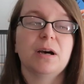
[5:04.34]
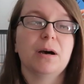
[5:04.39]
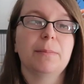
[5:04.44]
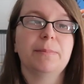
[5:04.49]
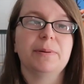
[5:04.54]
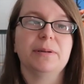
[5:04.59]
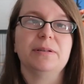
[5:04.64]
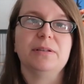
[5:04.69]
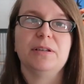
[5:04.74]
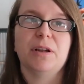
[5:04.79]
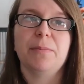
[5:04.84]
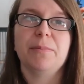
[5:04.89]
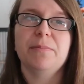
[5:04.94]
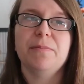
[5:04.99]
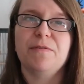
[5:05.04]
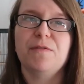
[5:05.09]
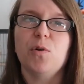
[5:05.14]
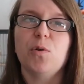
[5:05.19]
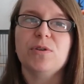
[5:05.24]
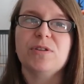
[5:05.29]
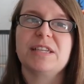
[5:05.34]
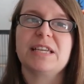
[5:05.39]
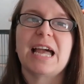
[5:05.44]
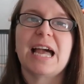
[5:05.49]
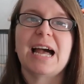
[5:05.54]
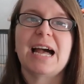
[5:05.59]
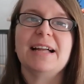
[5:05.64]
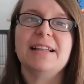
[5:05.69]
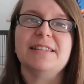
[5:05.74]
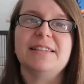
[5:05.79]
up and, you know, forcing
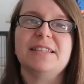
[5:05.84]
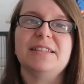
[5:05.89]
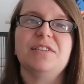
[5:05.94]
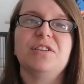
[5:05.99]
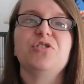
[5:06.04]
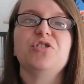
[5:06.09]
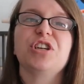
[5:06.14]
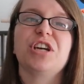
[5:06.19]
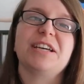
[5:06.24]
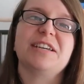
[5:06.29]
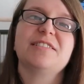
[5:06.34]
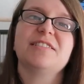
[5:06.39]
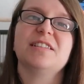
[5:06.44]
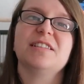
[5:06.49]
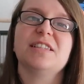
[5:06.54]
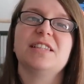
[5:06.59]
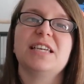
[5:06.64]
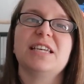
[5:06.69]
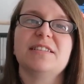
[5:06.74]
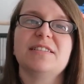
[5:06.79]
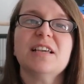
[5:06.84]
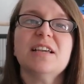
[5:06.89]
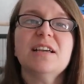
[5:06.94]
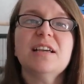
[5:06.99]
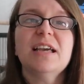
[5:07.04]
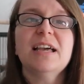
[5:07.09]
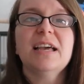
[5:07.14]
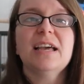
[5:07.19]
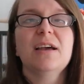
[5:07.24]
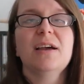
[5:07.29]
hands into chests and things.
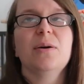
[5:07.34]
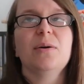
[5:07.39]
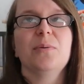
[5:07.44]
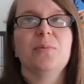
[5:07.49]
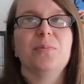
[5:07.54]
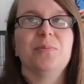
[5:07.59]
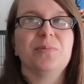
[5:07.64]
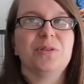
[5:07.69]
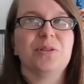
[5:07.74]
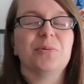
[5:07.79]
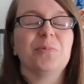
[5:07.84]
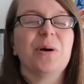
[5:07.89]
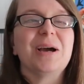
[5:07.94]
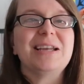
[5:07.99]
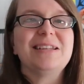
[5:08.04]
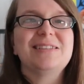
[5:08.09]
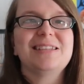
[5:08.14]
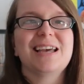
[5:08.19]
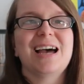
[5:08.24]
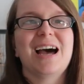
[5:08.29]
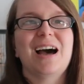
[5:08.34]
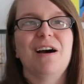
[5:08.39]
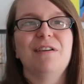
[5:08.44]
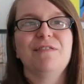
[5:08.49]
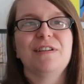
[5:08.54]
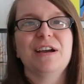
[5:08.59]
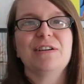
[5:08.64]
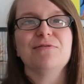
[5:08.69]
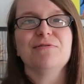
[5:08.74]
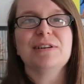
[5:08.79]
The way to
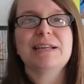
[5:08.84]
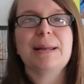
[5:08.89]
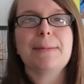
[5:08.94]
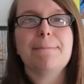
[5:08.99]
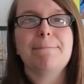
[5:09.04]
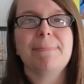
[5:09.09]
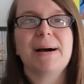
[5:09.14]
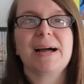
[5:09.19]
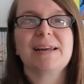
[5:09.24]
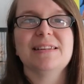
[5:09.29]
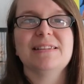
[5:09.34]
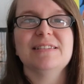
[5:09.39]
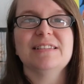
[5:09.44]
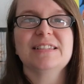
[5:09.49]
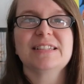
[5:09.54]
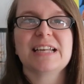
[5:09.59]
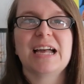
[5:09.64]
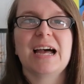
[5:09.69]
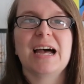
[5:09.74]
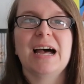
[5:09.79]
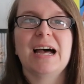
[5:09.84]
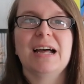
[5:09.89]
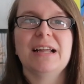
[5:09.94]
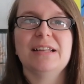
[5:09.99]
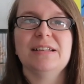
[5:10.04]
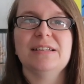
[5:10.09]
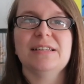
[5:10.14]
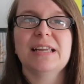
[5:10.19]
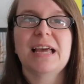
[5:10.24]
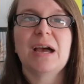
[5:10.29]
have a really balanced
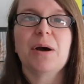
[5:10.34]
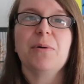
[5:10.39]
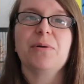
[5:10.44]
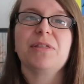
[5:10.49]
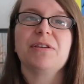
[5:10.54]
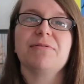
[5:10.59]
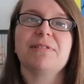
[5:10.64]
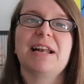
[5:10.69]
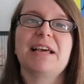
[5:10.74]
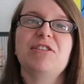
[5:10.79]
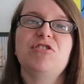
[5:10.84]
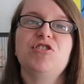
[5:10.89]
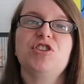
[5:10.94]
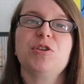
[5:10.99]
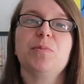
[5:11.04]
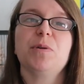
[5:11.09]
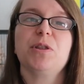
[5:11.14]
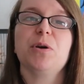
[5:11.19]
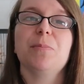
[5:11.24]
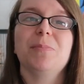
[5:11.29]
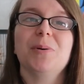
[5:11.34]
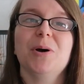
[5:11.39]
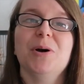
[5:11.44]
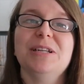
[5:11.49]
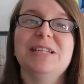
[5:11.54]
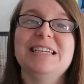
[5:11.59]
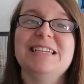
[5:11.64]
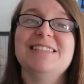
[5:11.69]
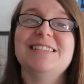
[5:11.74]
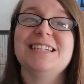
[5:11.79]
and healthy relationship with your
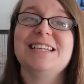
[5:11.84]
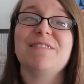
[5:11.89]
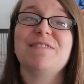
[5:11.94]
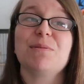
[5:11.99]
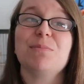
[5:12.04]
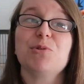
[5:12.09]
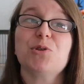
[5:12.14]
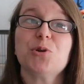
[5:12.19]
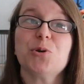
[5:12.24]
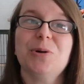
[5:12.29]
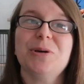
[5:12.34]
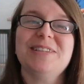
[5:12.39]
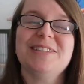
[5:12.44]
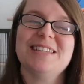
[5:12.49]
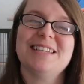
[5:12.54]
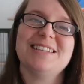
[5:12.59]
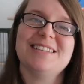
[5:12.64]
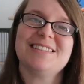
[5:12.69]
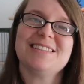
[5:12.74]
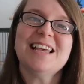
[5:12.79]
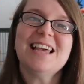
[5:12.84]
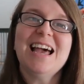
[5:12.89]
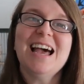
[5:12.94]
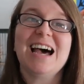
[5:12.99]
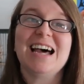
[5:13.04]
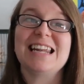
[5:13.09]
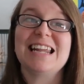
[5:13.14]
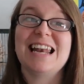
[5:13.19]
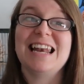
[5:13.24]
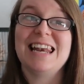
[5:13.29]
bird is to give them choices
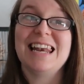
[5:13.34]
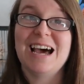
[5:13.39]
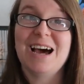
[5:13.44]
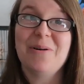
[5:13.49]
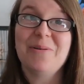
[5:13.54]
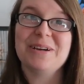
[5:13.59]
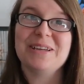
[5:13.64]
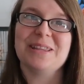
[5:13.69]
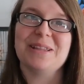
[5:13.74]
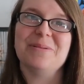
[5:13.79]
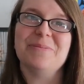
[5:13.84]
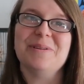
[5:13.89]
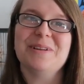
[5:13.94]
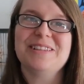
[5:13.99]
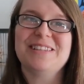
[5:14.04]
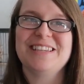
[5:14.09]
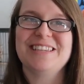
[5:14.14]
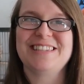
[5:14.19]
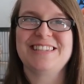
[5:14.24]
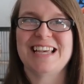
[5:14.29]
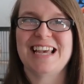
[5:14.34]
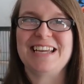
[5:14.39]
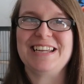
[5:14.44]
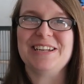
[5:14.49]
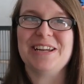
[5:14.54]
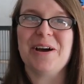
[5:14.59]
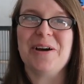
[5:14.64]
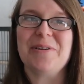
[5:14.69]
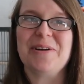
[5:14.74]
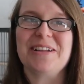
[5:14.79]
and allowing them to say
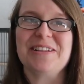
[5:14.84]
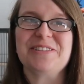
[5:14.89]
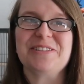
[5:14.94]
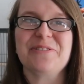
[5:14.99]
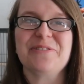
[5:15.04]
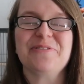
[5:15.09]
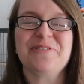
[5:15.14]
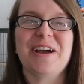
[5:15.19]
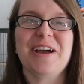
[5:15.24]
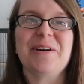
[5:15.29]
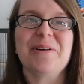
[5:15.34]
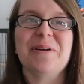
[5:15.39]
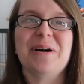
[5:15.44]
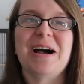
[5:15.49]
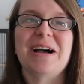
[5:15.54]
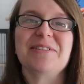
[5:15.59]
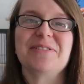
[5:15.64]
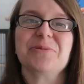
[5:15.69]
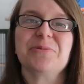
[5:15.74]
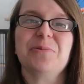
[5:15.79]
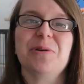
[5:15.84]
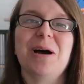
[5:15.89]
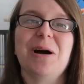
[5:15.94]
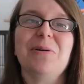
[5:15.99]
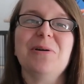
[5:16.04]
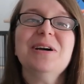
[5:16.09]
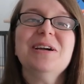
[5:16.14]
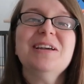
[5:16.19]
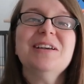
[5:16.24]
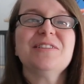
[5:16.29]
no and to fail as
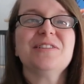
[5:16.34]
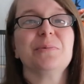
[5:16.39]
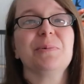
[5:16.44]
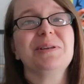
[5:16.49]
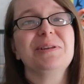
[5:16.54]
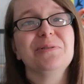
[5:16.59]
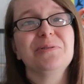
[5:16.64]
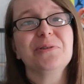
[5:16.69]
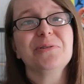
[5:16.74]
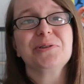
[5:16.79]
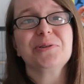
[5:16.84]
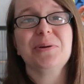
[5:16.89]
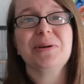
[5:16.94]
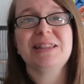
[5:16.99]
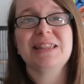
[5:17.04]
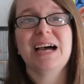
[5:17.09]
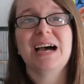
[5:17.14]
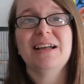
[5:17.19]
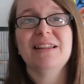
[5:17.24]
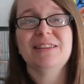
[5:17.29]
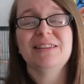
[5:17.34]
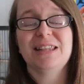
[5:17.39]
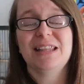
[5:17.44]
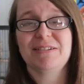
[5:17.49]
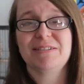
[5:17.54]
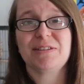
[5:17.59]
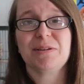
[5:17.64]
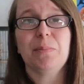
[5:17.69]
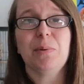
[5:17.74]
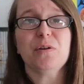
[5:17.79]
well. So when you're not doing that,
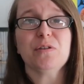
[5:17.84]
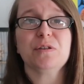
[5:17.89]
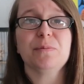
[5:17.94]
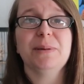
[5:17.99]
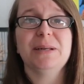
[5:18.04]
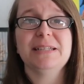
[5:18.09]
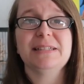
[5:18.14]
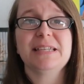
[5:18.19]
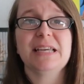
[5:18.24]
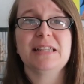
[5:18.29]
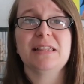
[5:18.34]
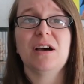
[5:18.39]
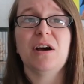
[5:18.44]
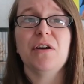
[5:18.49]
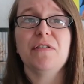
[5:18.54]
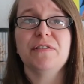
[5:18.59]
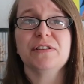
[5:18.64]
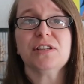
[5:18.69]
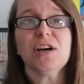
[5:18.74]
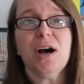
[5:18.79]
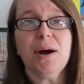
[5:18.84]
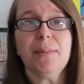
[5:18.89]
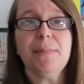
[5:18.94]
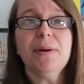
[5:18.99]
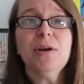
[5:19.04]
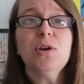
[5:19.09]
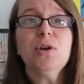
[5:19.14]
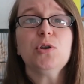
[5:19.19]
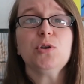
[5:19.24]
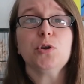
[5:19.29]
there is a possibility that over
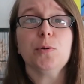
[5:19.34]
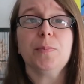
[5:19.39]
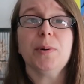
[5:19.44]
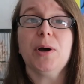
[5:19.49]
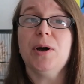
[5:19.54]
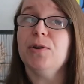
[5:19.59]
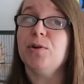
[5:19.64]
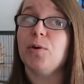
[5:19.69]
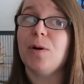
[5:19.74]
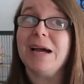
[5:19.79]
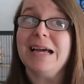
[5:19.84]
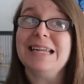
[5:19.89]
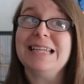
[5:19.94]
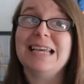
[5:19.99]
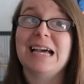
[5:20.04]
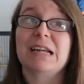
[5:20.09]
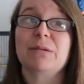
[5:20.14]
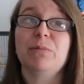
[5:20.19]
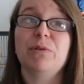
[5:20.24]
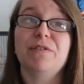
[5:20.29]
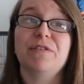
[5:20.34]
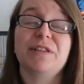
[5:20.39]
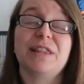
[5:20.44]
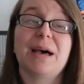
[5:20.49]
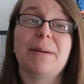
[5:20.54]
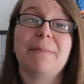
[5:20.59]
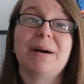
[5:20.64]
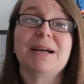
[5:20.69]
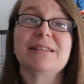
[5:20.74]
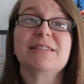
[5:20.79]
time your bird, or any animal for
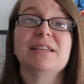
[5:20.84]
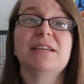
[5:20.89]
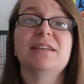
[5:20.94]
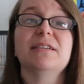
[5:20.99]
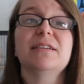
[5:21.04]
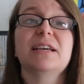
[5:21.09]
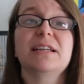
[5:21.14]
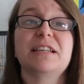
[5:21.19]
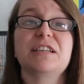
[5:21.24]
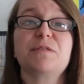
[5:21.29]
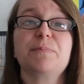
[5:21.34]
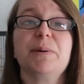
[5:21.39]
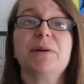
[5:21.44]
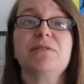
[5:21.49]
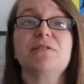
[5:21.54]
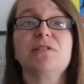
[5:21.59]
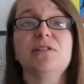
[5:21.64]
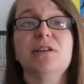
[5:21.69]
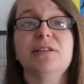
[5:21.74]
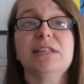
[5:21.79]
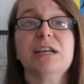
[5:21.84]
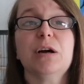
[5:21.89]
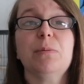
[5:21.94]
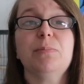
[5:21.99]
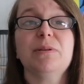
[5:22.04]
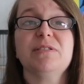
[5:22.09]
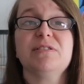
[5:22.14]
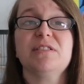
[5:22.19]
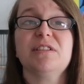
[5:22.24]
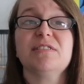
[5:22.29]
that matter, can experience learned
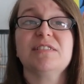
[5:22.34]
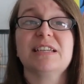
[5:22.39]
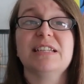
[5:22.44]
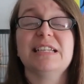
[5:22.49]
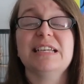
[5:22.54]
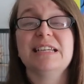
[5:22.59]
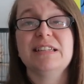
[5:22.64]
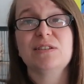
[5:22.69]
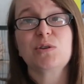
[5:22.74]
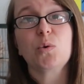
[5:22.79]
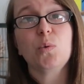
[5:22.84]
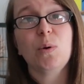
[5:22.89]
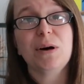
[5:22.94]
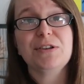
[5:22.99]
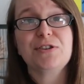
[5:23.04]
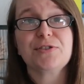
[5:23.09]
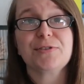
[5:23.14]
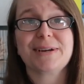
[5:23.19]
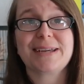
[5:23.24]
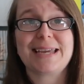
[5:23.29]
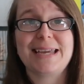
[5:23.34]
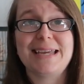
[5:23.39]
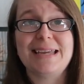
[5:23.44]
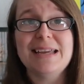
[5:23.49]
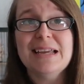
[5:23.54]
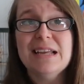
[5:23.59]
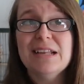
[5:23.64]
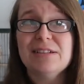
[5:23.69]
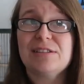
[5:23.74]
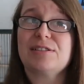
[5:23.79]
helplessness, and it is quite tricky
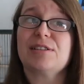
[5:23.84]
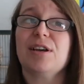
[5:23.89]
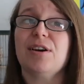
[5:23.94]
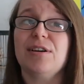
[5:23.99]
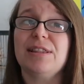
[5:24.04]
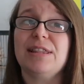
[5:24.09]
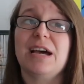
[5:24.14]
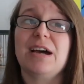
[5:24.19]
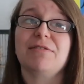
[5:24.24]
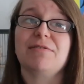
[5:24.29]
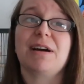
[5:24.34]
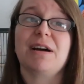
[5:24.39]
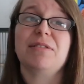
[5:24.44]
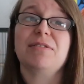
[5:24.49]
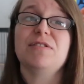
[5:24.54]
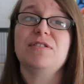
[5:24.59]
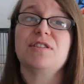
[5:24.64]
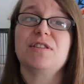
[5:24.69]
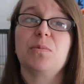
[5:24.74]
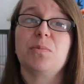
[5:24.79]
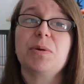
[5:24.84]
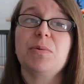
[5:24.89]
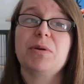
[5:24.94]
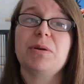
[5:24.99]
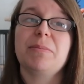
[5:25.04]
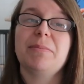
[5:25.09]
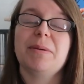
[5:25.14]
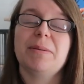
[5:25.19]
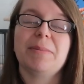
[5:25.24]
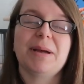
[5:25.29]
to turn that around. So we
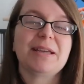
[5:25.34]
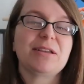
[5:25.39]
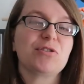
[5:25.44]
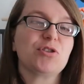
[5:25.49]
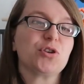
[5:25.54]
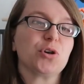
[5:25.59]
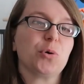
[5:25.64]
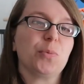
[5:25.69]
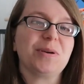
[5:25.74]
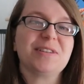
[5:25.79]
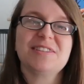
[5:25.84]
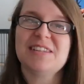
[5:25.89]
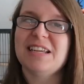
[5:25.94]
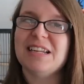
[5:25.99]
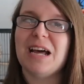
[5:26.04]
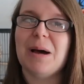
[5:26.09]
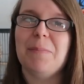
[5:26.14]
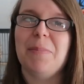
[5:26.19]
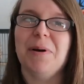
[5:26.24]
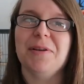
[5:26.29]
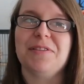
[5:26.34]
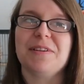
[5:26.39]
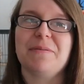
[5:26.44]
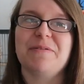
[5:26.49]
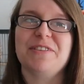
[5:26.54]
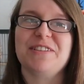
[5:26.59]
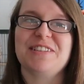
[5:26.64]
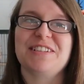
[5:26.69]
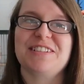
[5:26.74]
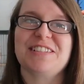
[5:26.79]
want to be making sure we're setting our birds
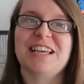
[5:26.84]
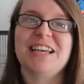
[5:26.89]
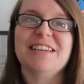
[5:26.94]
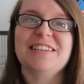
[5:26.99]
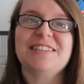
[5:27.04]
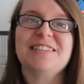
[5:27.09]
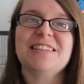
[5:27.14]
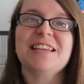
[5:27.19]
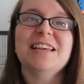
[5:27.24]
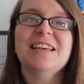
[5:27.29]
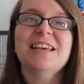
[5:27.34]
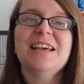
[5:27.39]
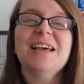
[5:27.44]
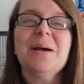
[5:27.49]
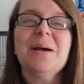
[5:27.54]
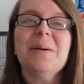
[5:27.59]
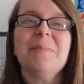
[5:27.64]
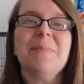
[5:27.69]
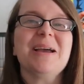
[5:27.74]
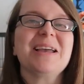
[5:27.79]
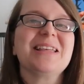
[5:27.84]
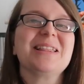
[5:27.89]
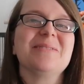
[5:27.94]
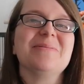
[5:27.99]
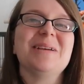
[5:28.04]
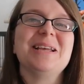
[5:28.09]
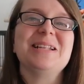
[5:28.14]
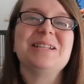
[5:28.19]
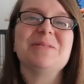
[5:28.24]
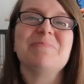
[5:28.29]
up for success, making
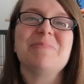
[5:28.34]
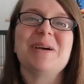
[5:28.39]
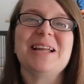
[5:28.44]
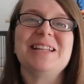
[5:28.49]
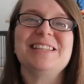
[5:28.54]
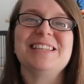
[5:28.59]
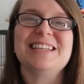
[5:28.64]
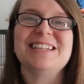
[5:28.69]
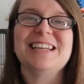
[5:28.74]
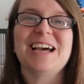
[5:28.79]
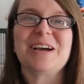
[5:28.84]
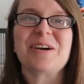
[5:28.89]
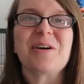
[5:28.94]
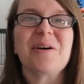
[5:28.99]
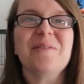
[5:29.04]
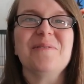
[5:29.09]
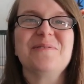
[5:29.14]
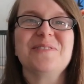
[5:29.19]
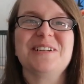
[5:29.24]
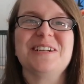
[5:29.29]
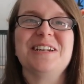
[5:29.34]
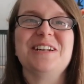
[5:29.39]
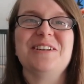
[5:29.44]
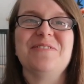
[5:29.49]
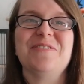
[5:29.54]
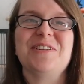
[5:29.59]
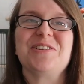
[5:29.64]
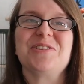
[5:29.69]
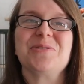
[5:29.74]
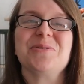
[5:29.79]
them independent and confident
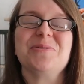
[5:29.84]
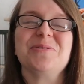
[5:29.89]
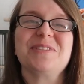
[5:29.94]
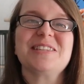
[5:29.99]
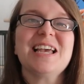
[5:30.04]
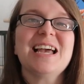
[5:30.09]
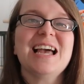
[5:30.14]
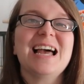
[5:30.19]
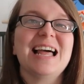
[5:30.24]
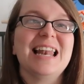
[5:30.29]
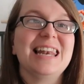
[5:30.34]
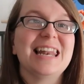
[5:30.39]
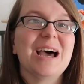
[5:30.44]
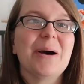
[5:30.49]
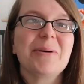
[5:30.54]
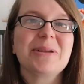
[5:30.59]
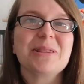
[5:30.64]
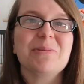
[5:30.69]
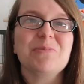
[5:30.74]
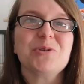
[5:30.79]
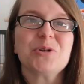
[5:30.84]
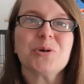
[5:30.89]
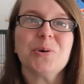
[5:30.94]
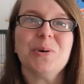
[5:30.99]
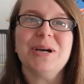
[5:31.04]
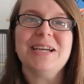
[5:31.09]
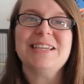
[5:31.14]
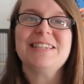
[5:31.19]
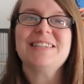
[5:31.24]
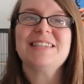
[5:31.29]
individuals, allowing them
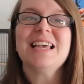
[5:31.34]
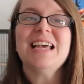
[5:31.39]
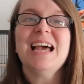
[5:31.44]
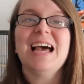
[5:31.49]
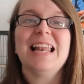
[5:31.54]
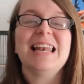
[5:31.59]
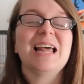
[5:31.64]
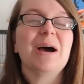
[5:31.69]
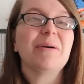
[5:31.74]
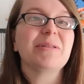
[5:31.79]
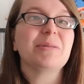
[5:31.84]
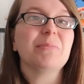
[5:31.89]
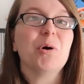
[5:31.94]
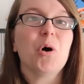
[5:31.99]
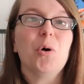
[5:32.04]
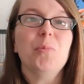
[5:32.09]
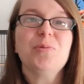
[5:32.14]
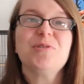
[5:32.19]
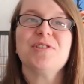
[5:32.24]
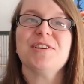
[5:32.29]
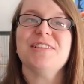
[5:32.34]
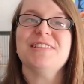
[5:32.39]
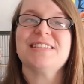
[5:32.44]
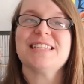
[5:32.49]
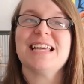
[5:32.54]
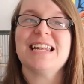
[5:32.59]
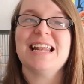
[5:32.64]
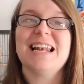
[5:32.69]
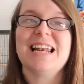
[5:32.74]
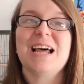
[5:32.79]
choice, allowing them options,
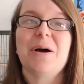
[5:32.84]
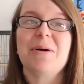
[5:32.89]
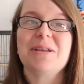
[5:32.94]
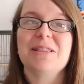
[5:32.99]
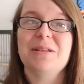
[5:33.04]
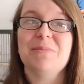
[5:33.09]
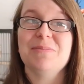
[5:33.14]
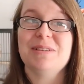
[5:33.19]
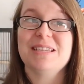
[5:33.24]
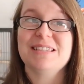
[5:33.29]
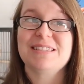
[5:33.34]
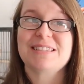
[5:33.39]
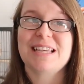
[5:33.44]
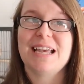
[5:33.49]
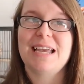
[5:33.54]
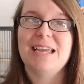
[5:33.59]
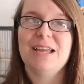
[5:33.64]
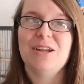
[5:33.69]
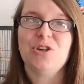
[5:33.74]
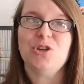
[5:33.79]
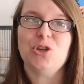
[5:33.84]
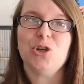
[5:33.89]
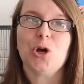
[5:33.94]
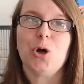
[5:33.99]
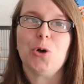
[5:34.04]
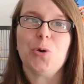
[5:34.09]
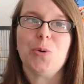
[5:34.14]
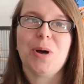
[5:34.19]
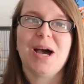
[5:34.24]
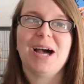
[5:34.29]
and allowing them to say
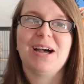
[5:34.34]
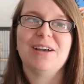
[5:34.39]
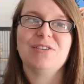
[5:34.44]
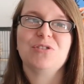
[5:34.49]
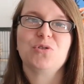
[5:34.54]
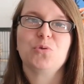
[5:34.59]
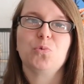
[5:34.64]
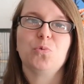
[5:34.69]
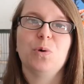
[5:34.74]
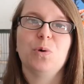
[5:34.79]
no as